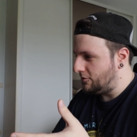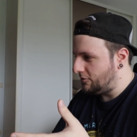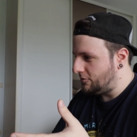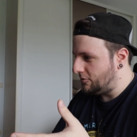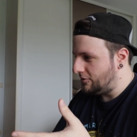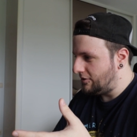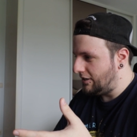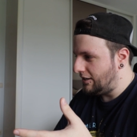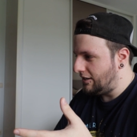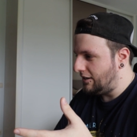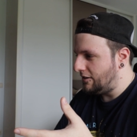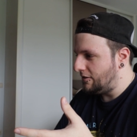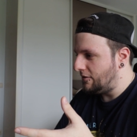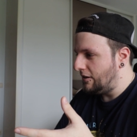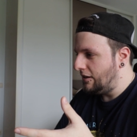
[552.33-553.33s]
to, to take
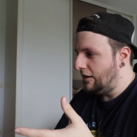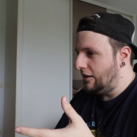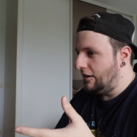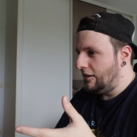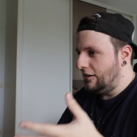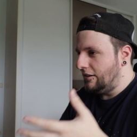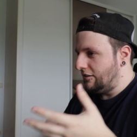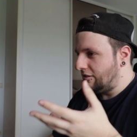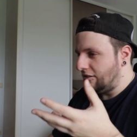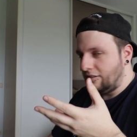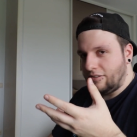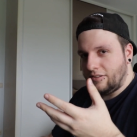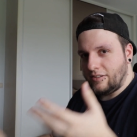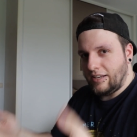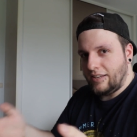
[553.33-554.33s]
in.
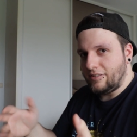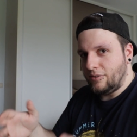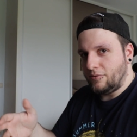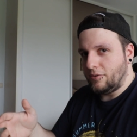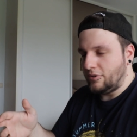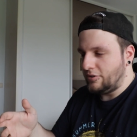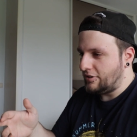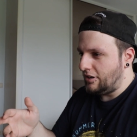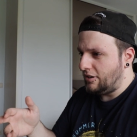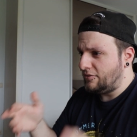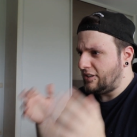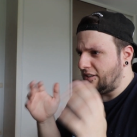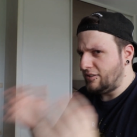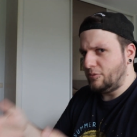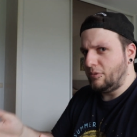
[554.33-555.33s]
Just test it for
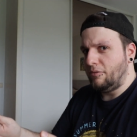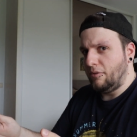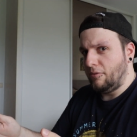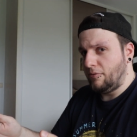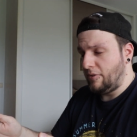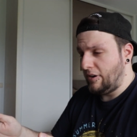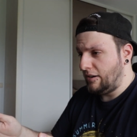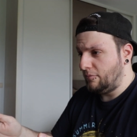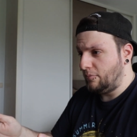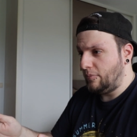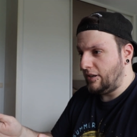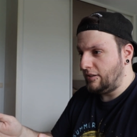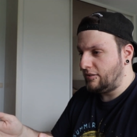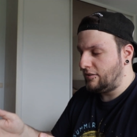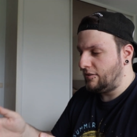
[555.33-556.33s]
yourself, test it with a friend
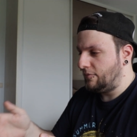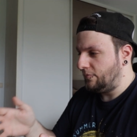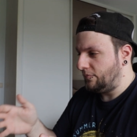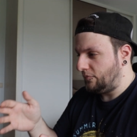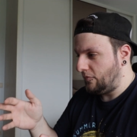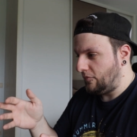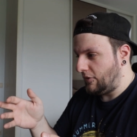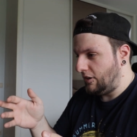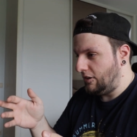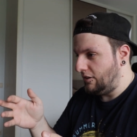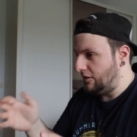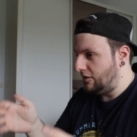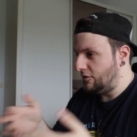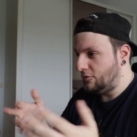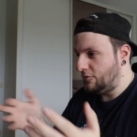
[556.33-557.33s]
best
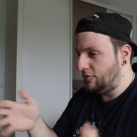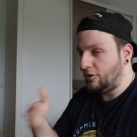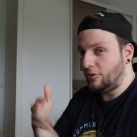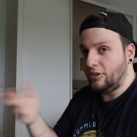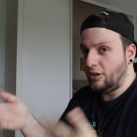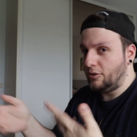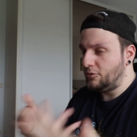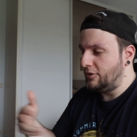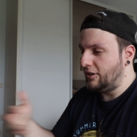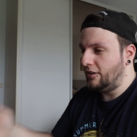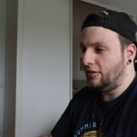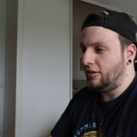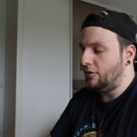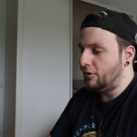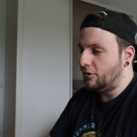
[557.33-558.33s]
uh, to figure it out
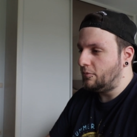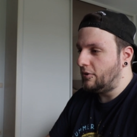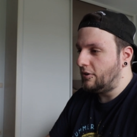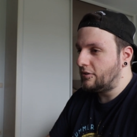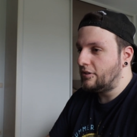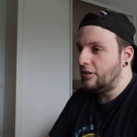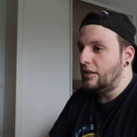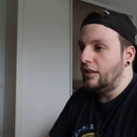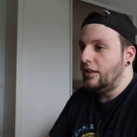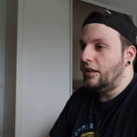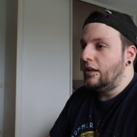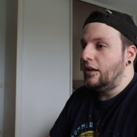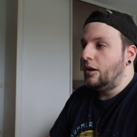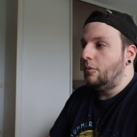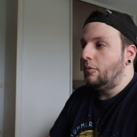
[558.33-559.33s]
together how it works.
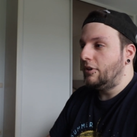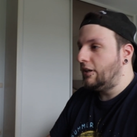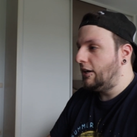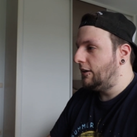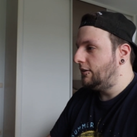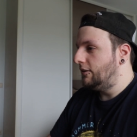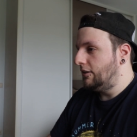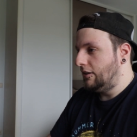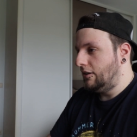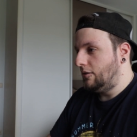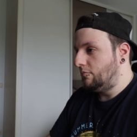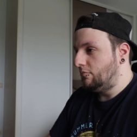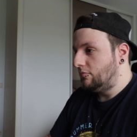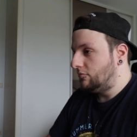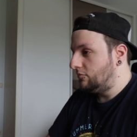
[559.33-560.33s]
But yeah,
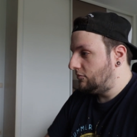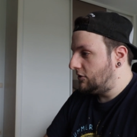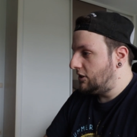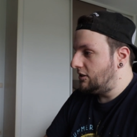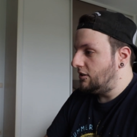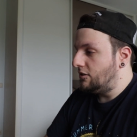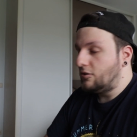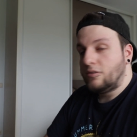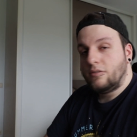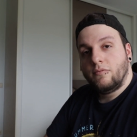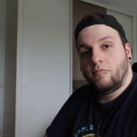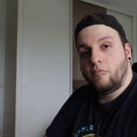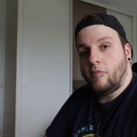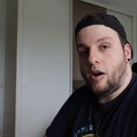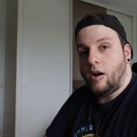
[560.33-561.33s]
um, this
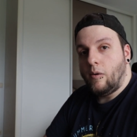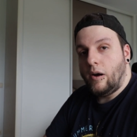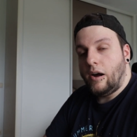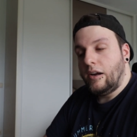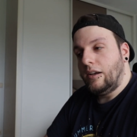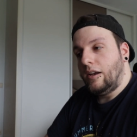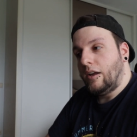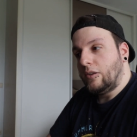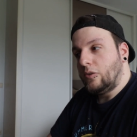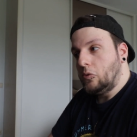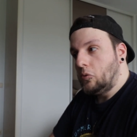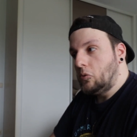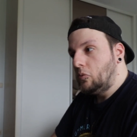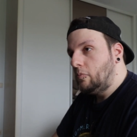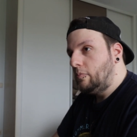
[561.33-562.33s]
is how I like
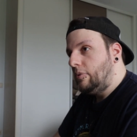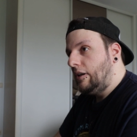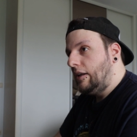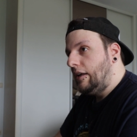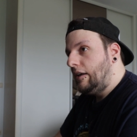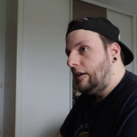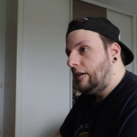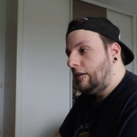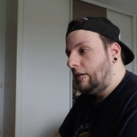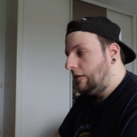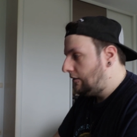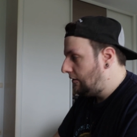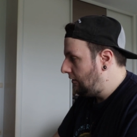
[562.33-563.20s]
to play